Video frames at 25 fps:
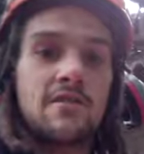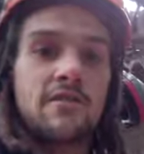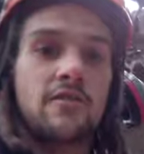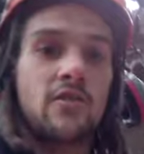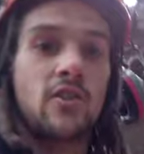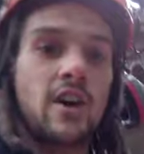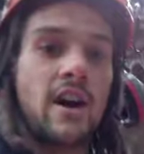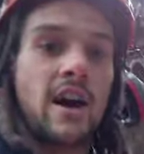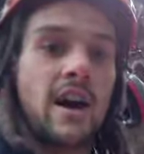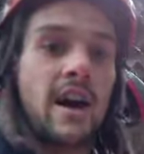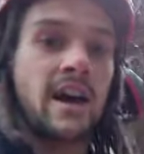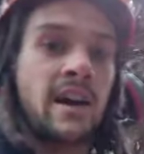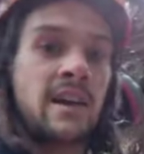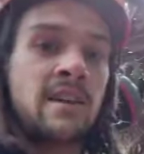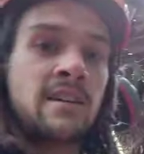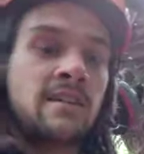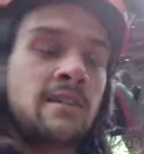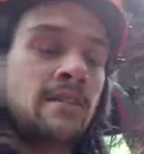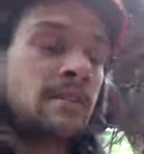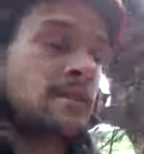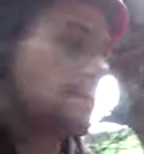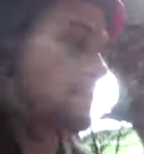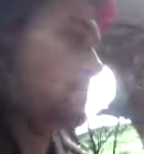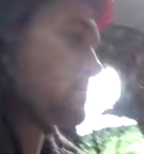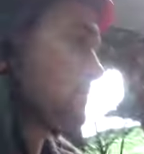foot high,
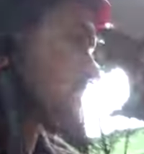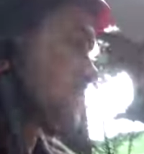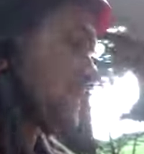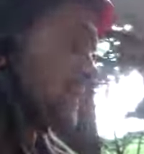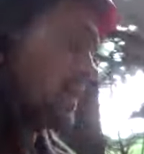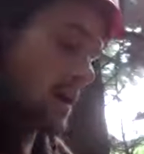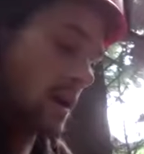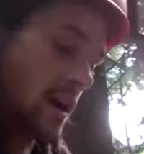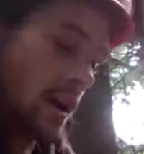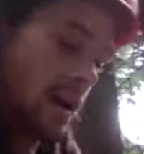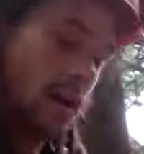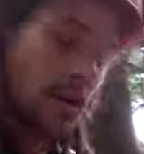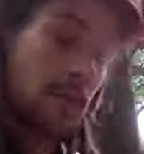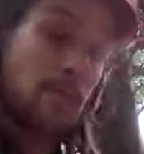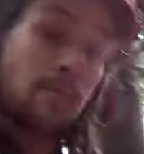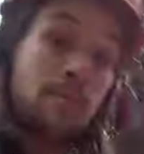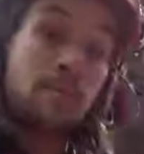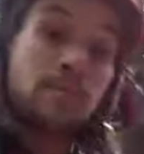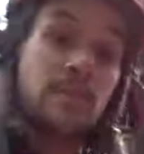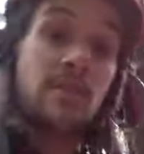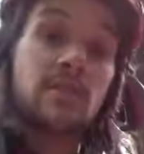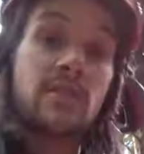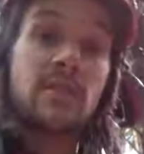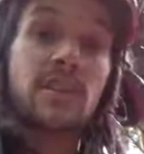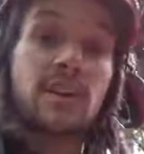
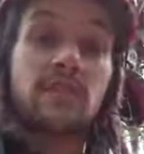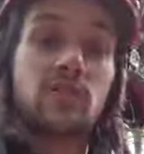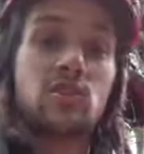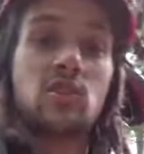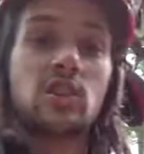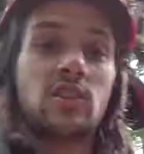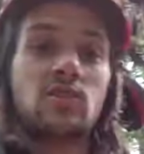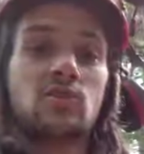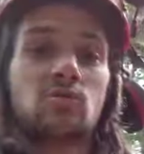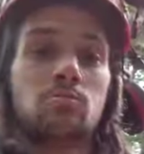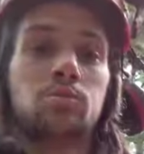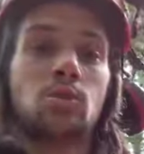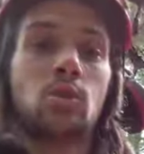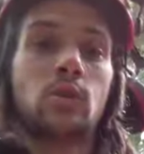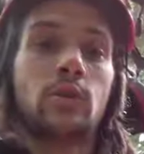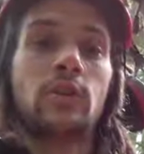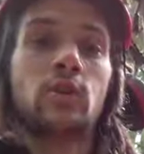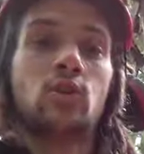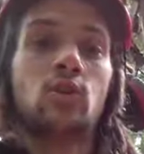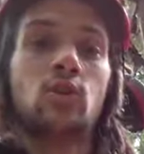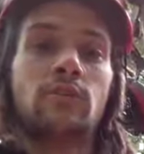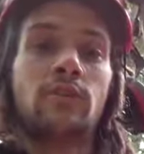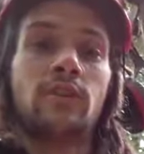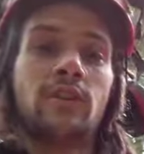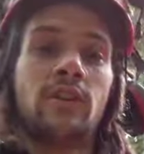they have a chance of blowing
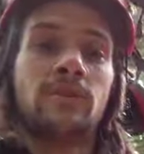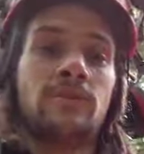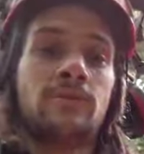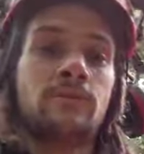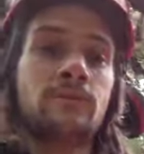over.